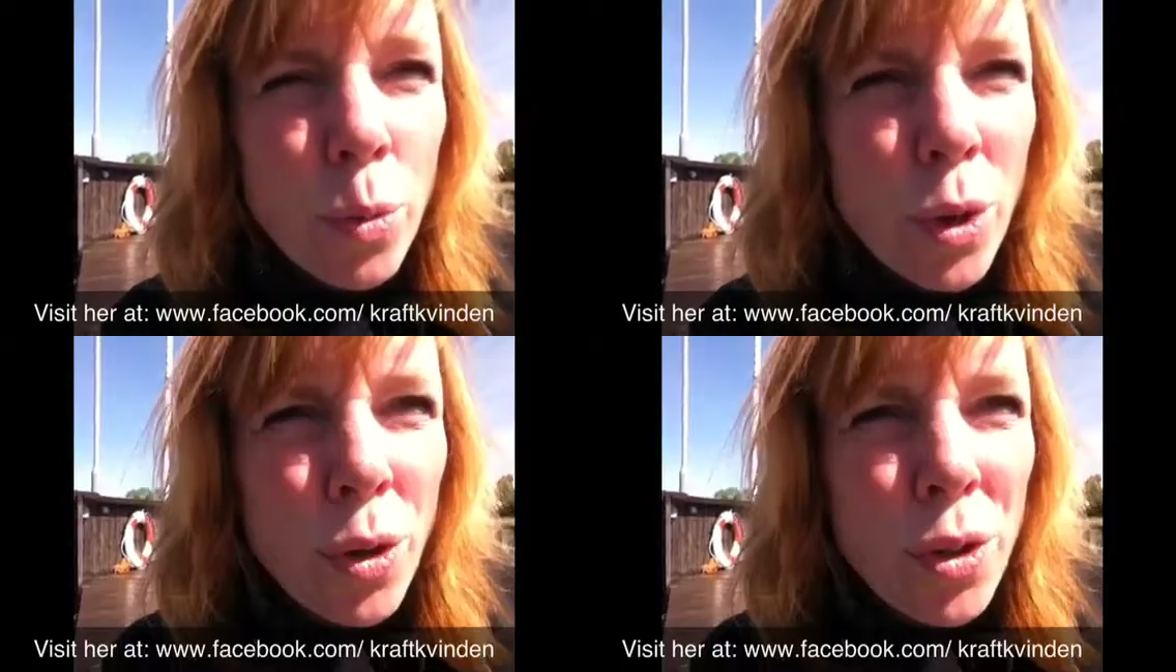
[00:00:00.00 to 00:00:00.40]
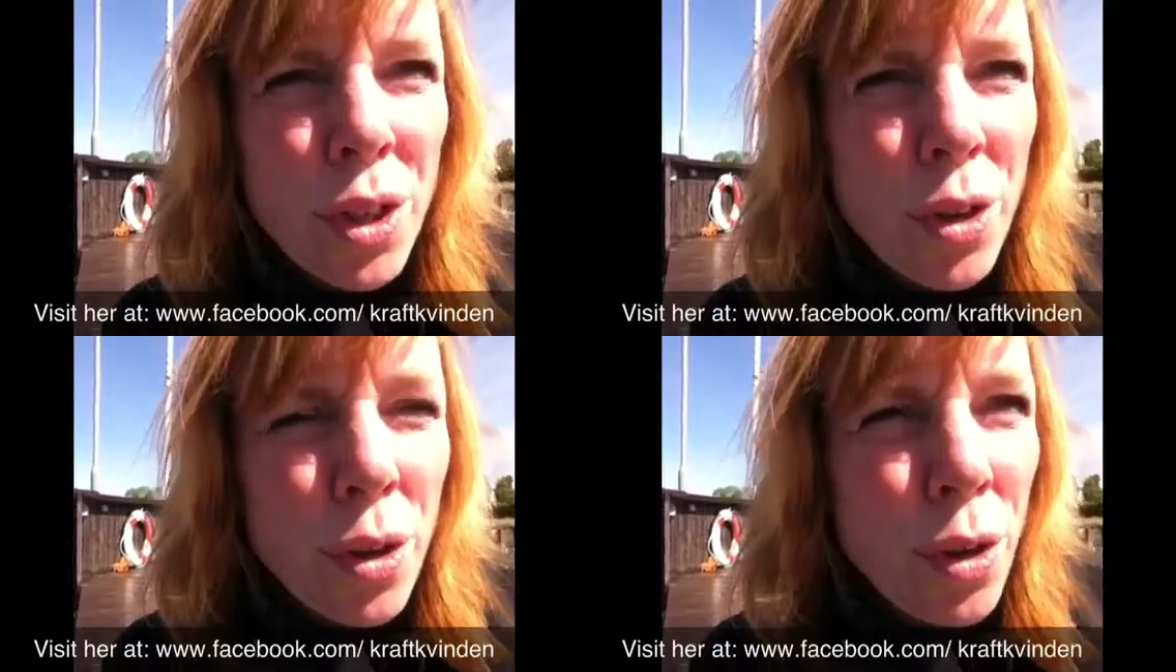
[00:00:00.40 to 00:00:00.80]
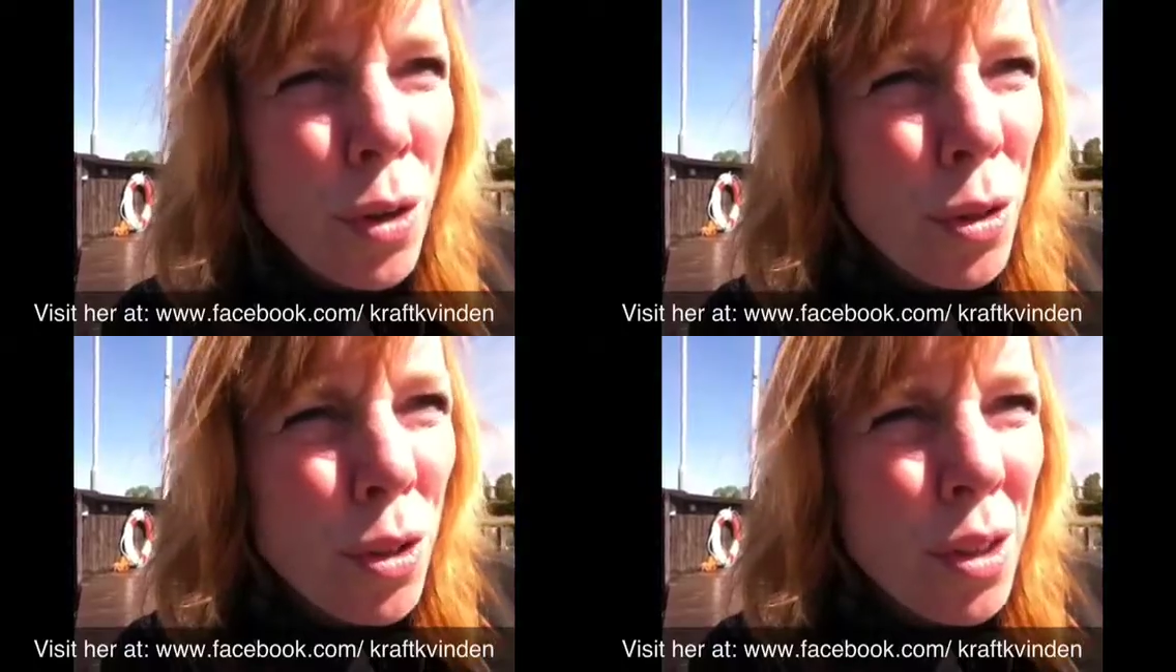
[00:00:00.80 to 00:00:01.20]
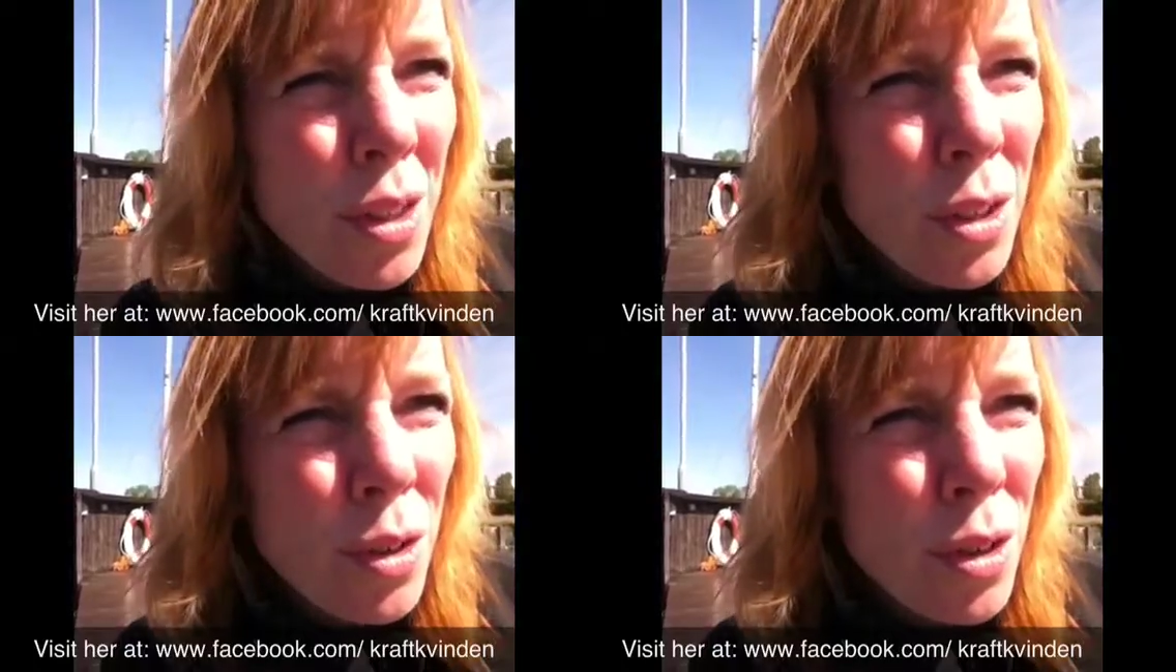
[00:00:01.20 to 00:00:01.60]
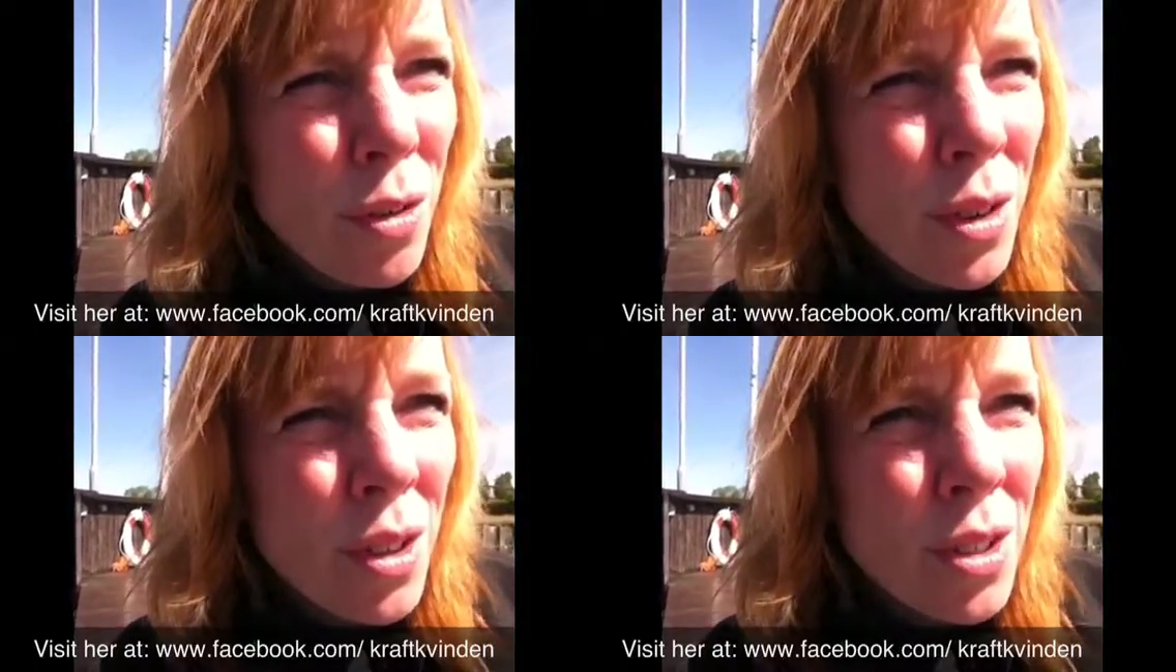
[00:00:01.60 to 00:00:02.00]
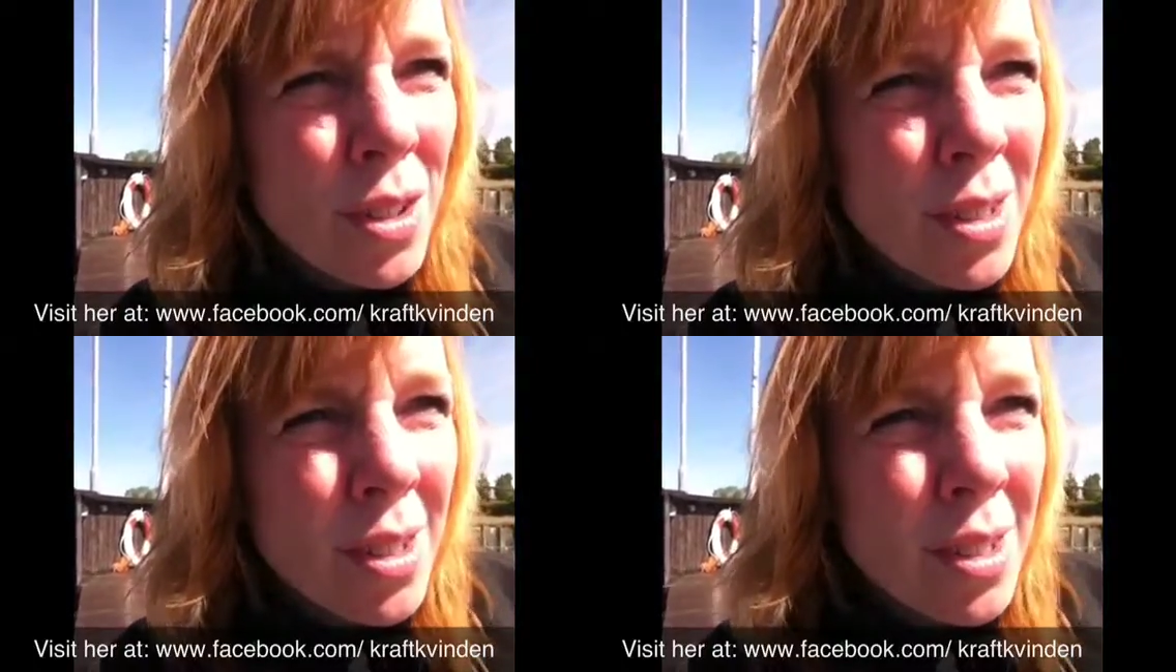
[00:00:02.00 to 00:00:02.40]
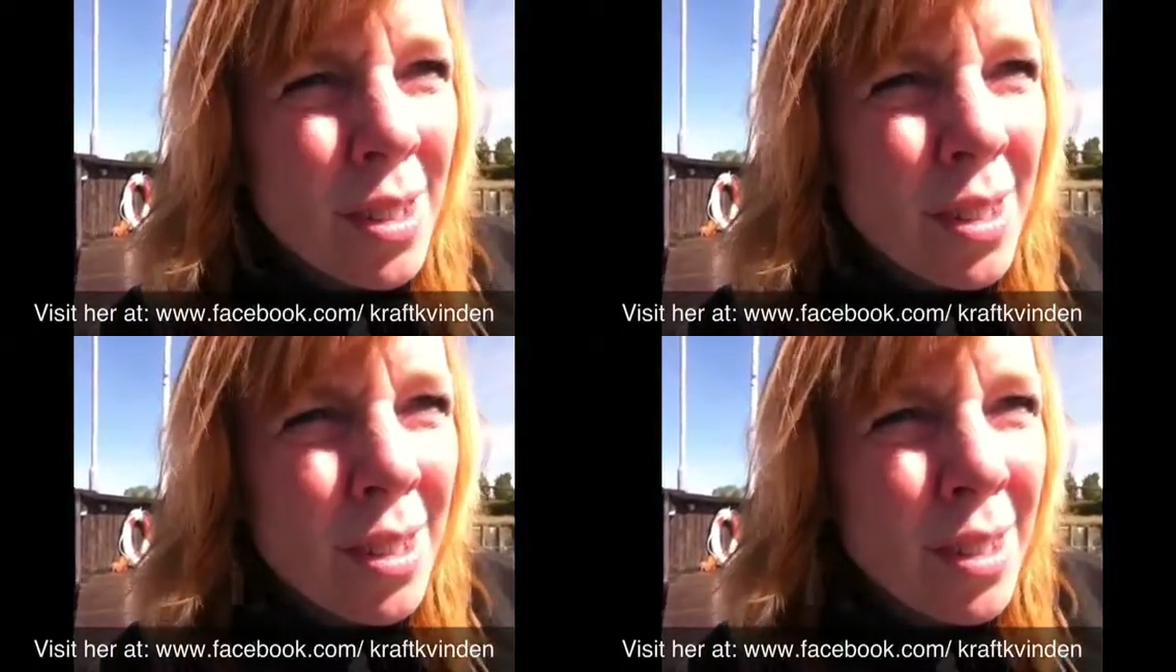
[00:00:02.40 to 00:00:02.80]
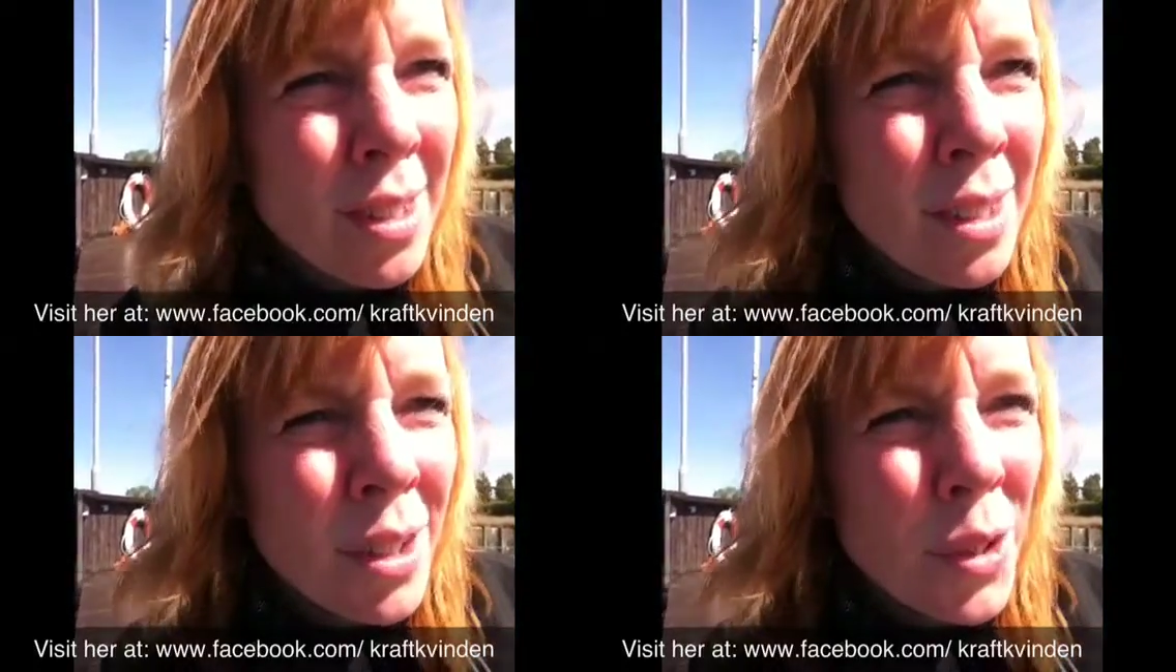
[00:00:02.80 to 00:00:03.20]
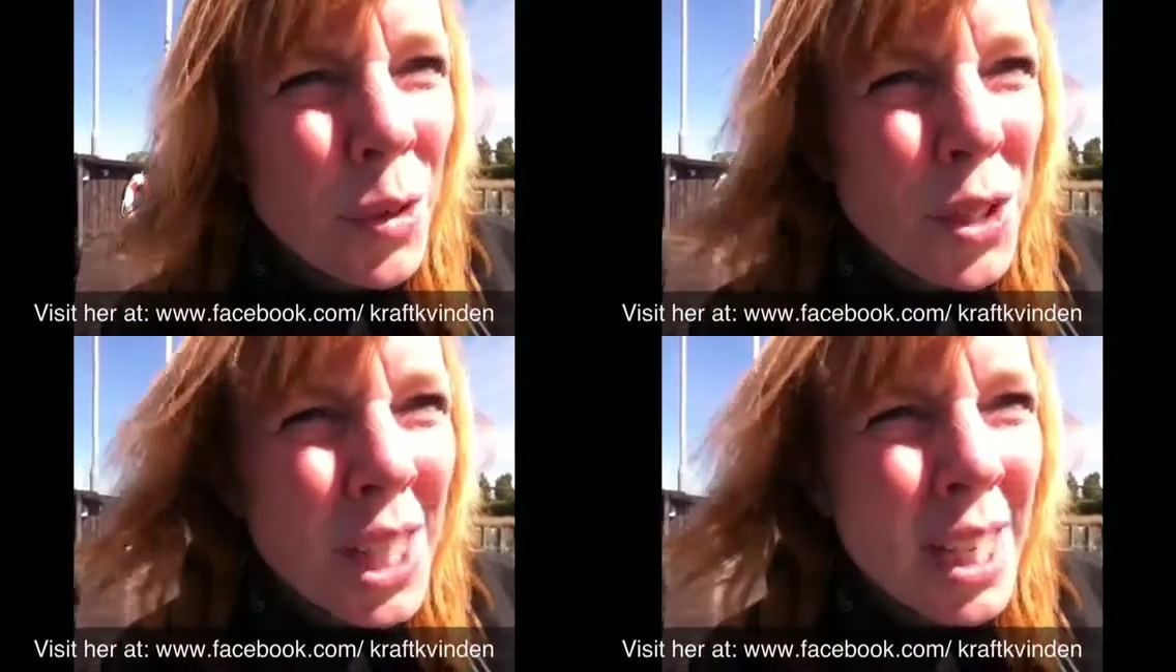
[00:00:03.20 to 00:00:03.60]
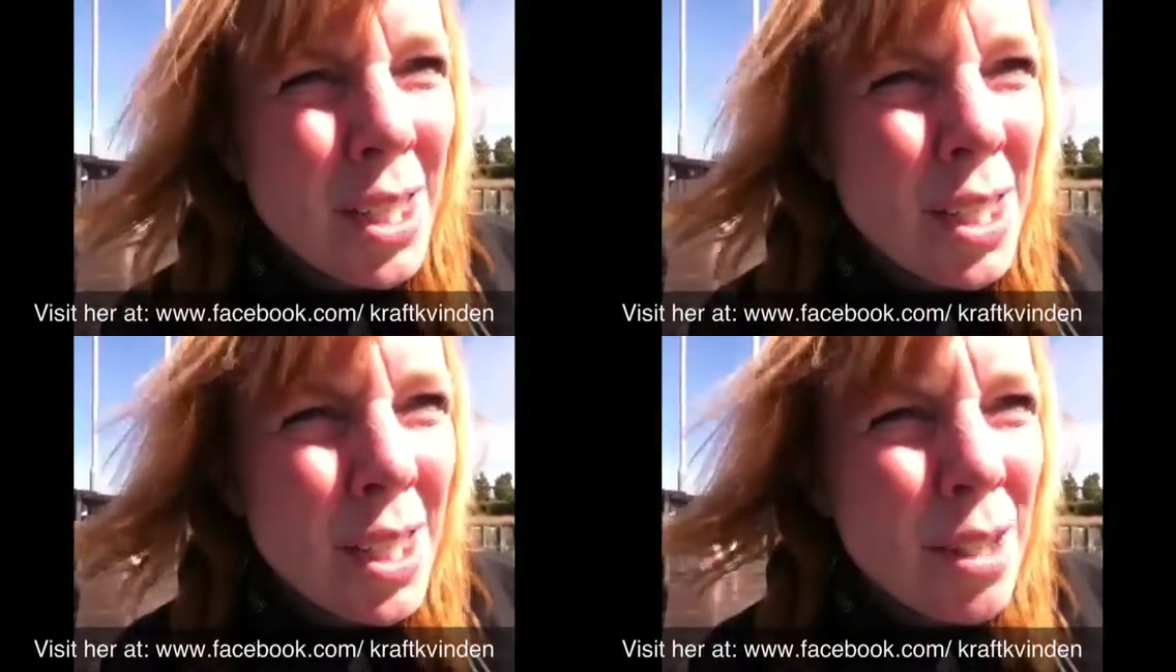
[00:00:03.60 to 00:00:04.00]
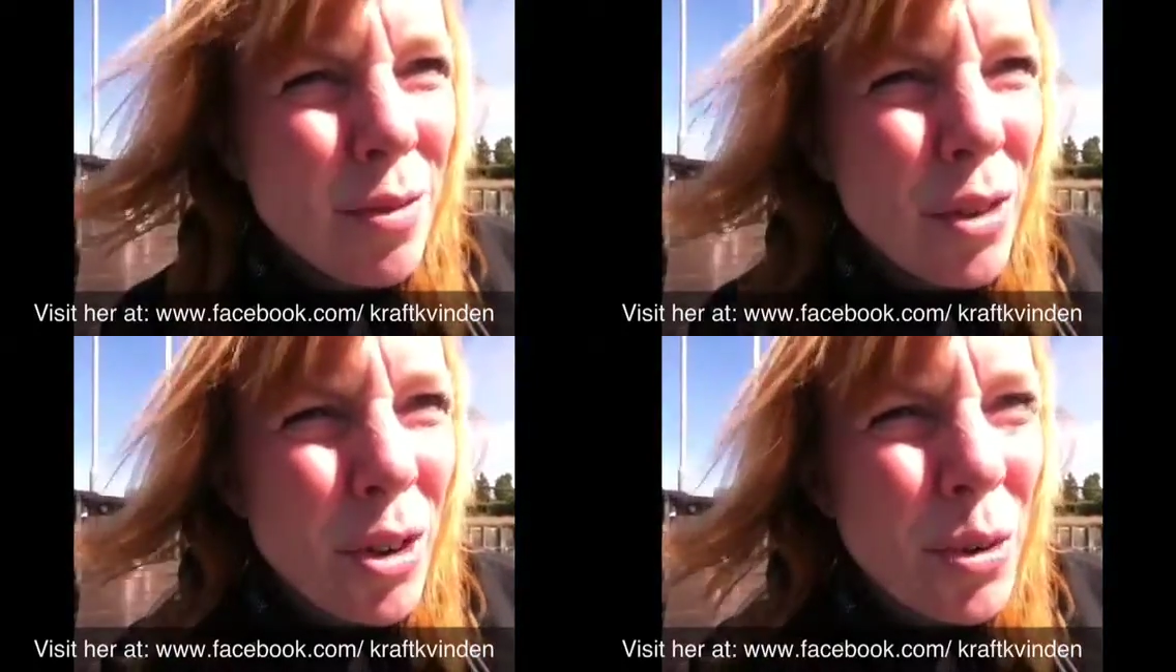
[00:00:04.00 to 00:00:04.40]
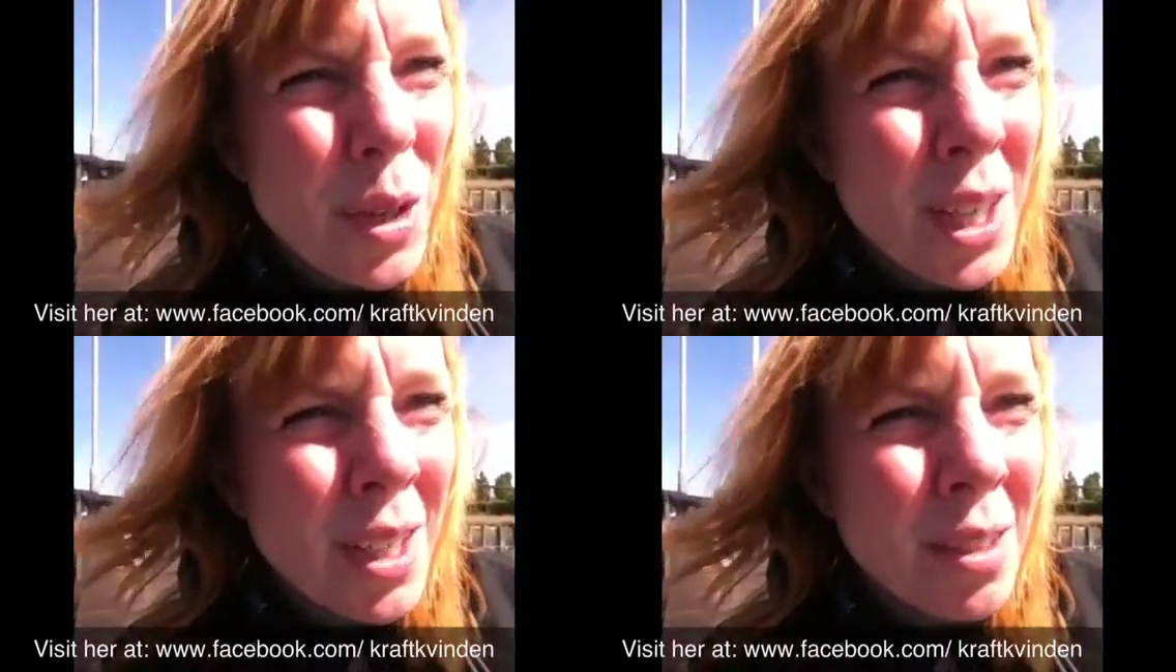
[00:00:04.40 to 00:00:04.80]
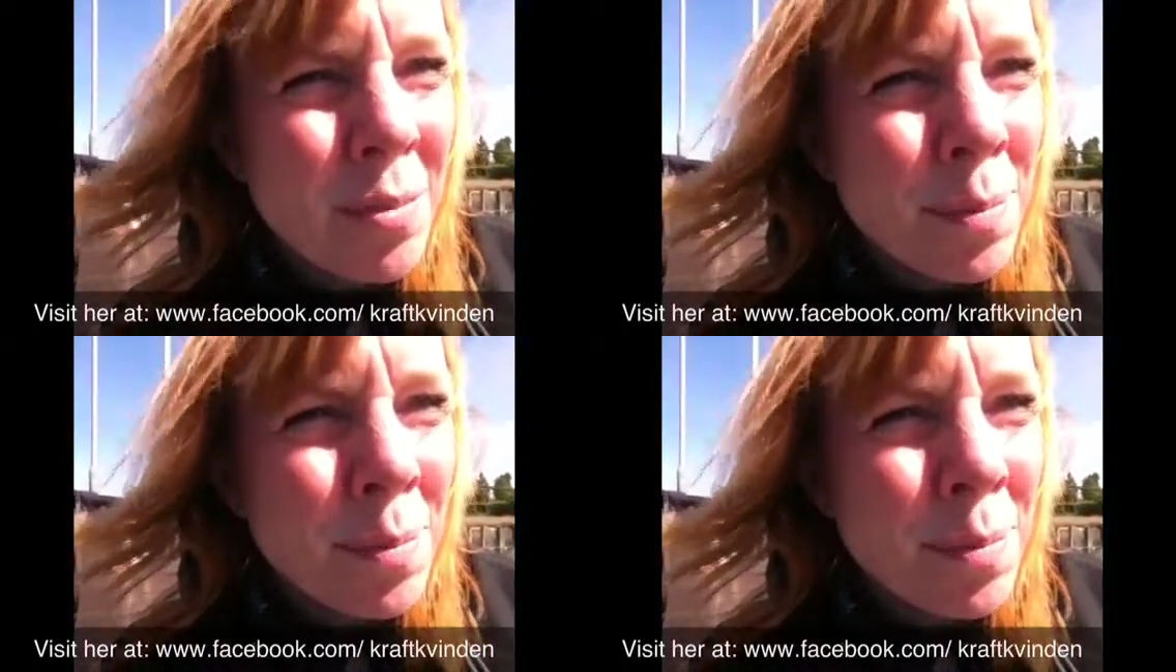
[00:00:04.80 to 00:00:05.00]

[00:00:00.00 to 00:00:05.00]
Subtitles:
world, the earth, the universe, all the energies flowing,